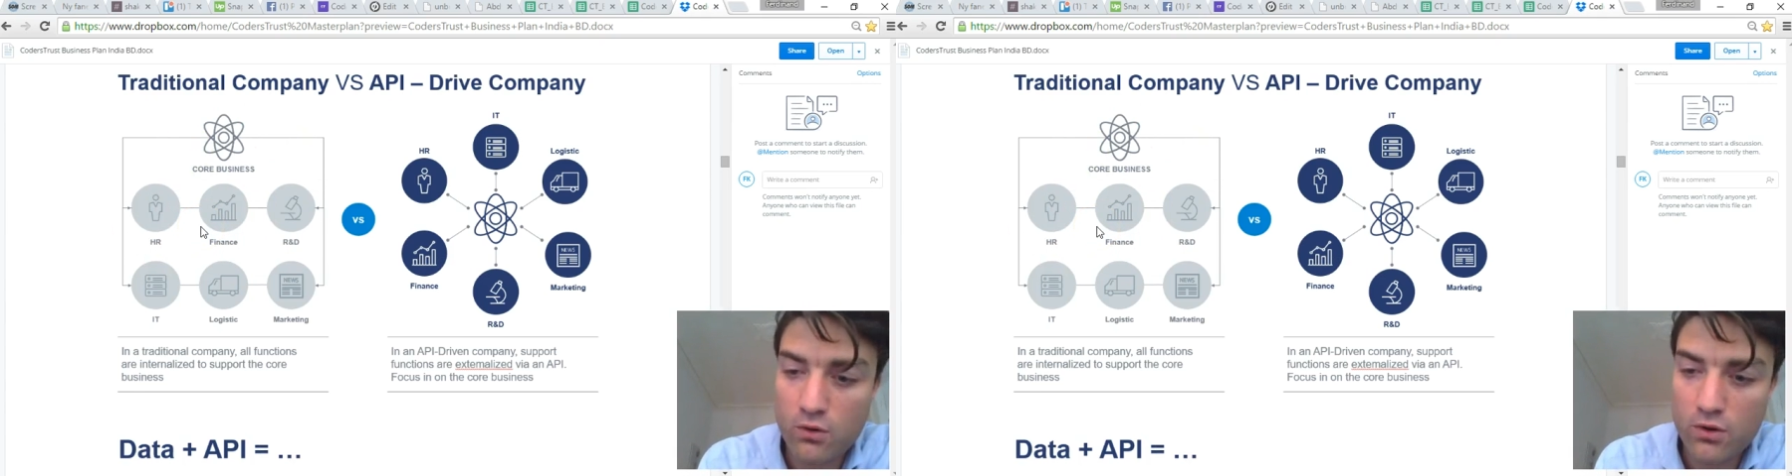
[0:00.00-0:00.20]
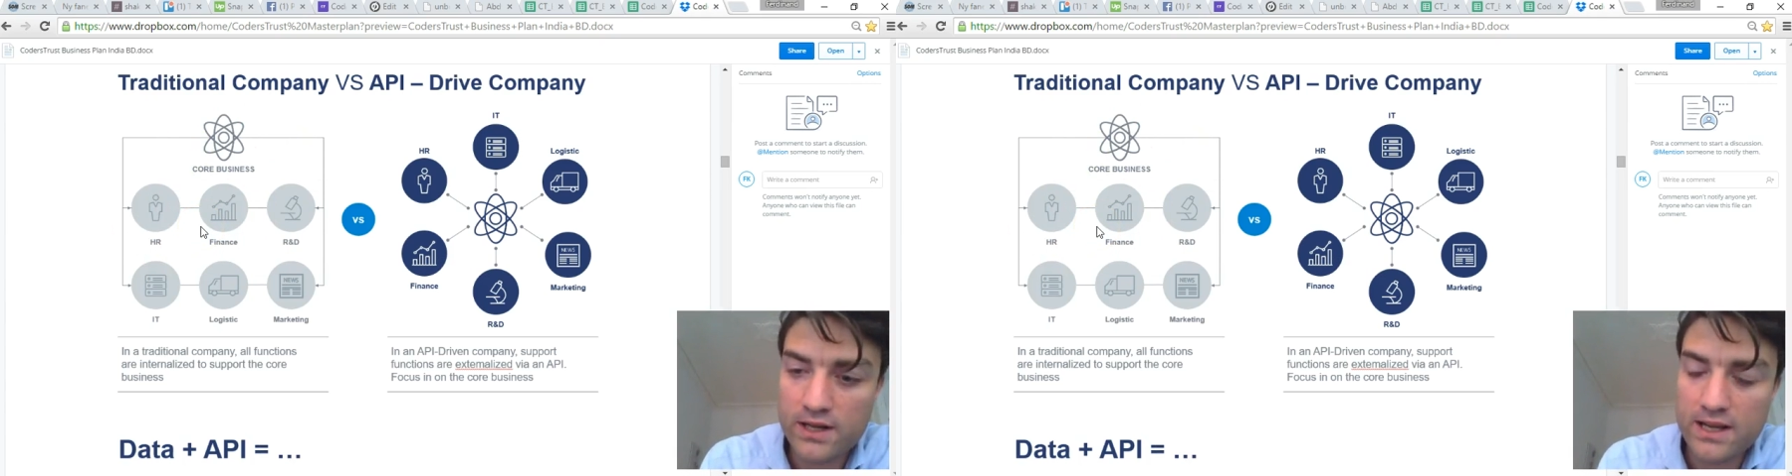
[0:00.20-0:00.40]

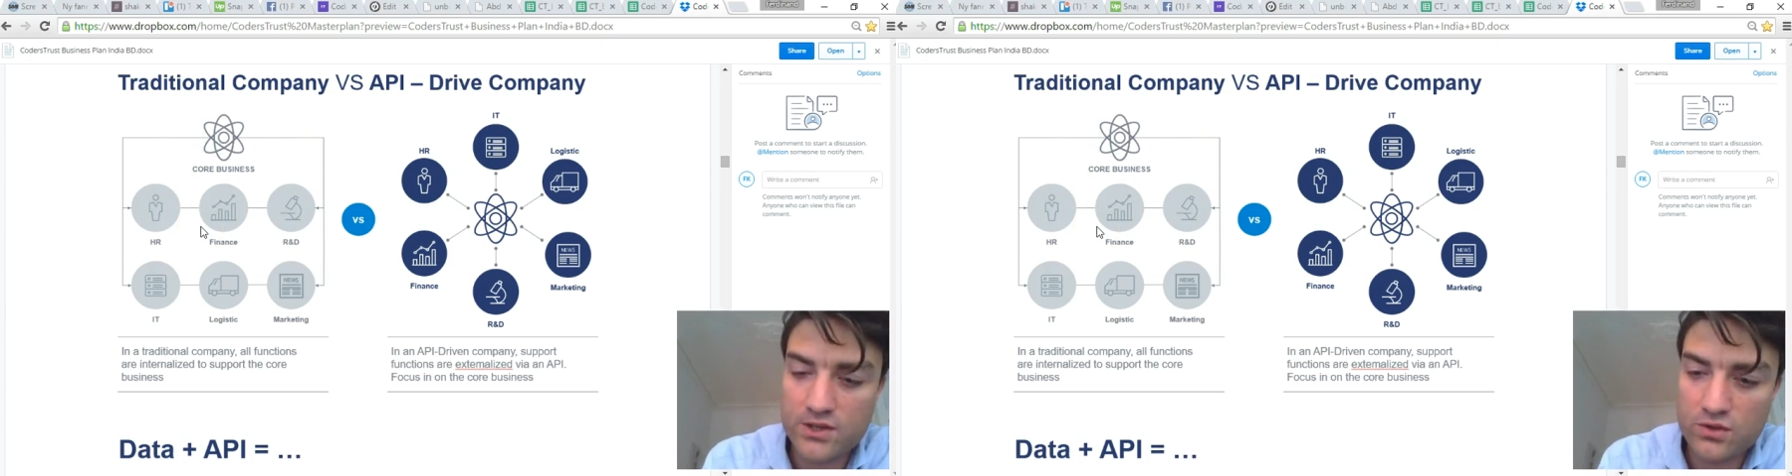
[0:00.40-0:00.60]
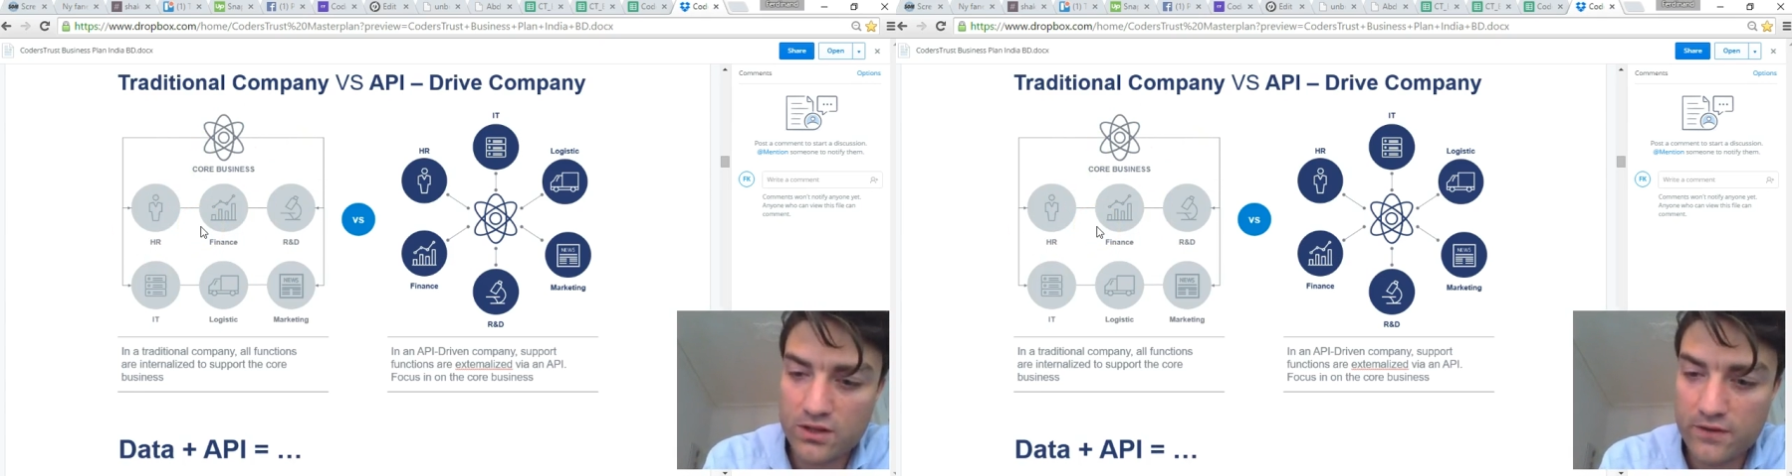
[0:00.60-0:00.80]

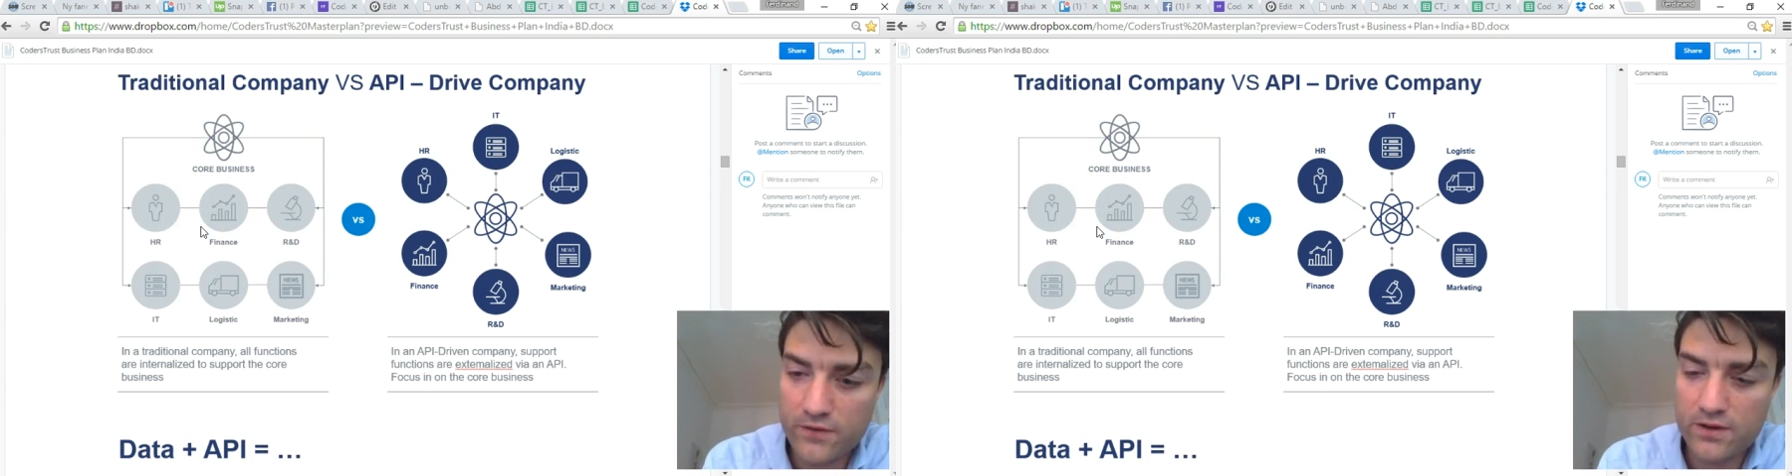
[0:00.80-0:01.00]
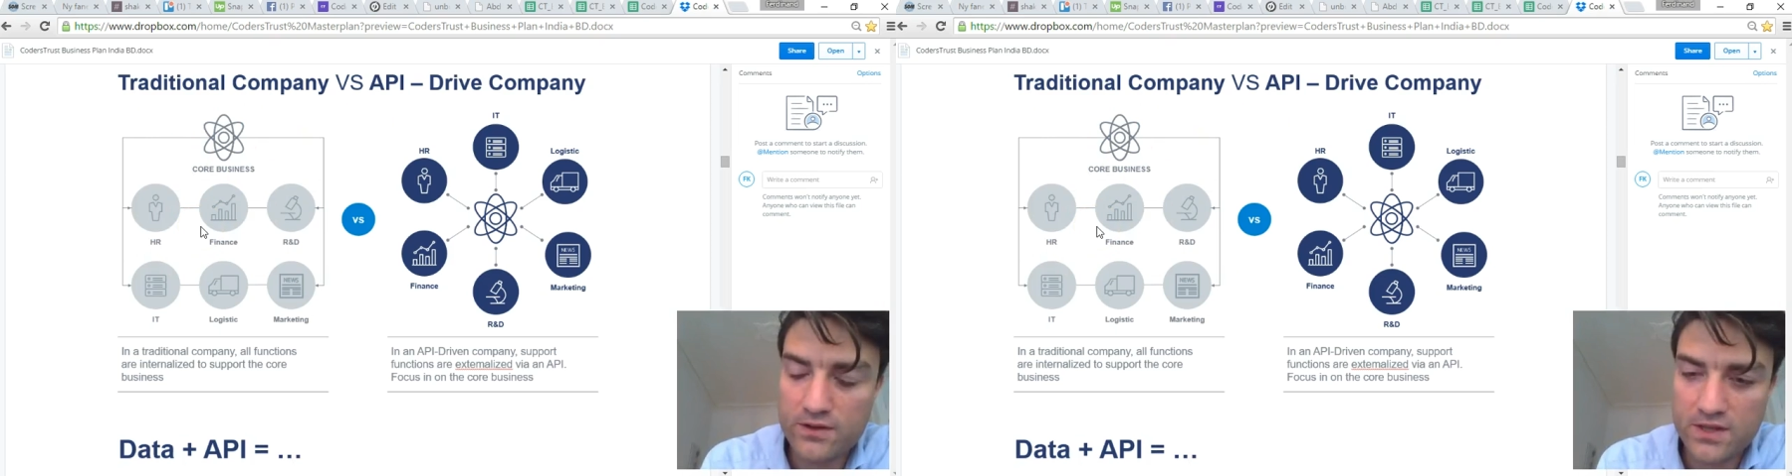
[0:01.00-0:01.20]
organize your
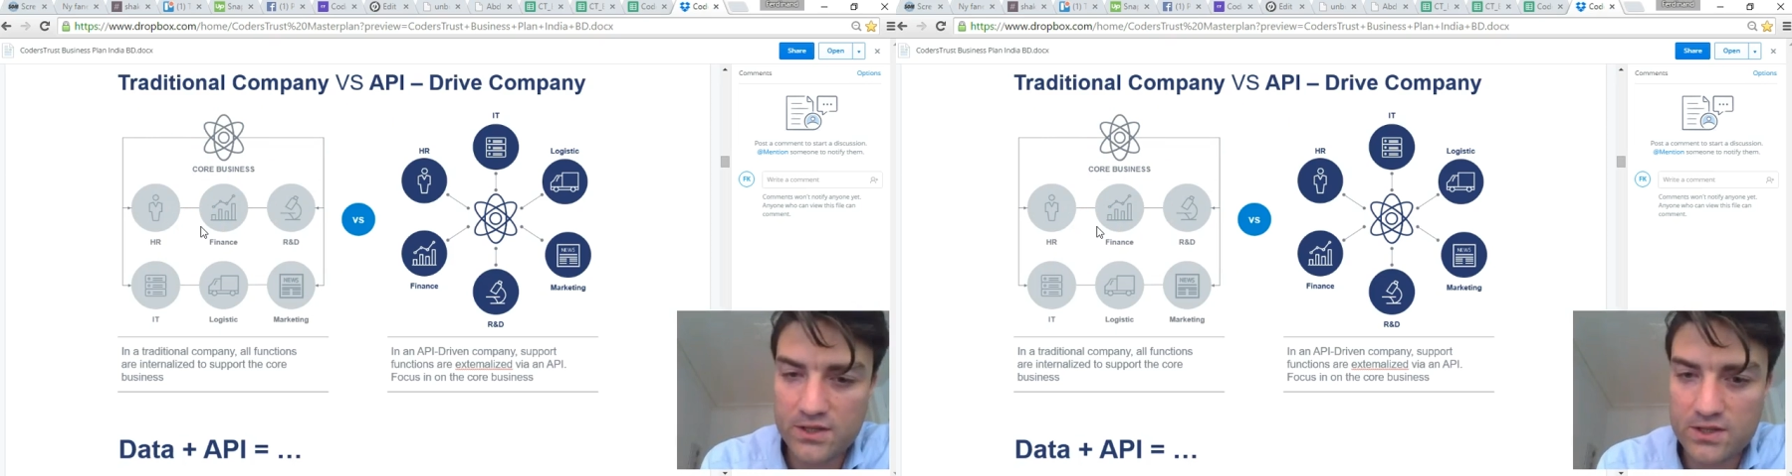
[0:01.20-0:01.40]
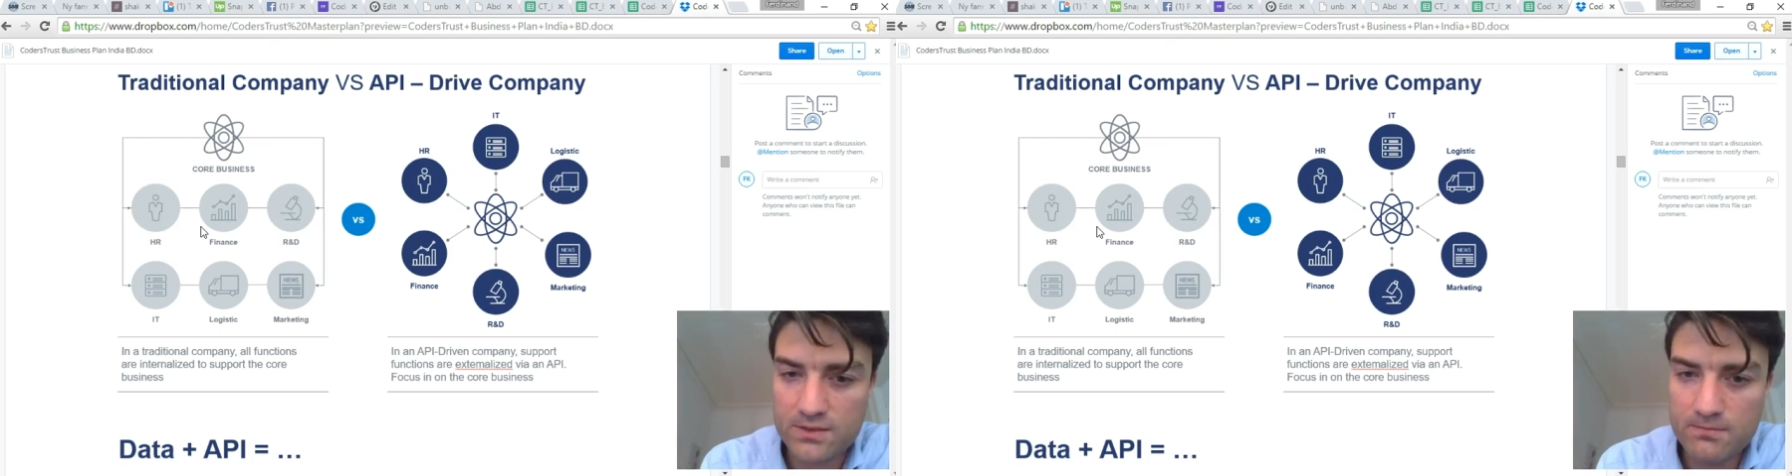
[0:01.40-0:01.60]
different
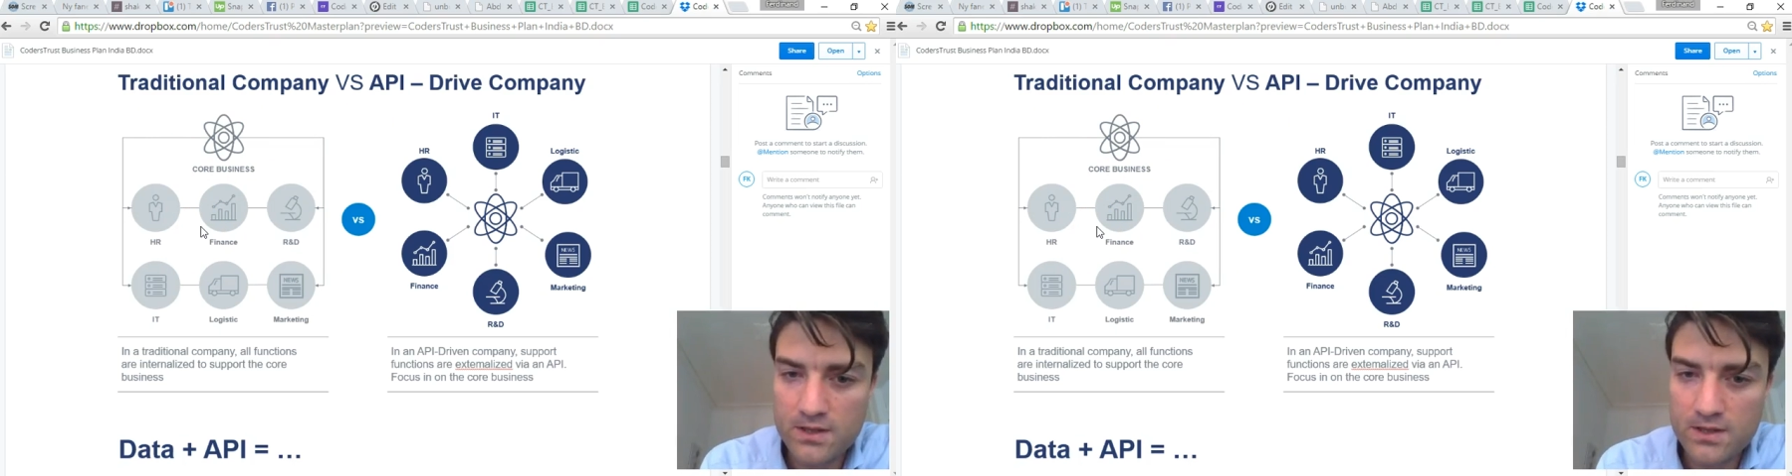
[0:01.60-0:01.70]
sections.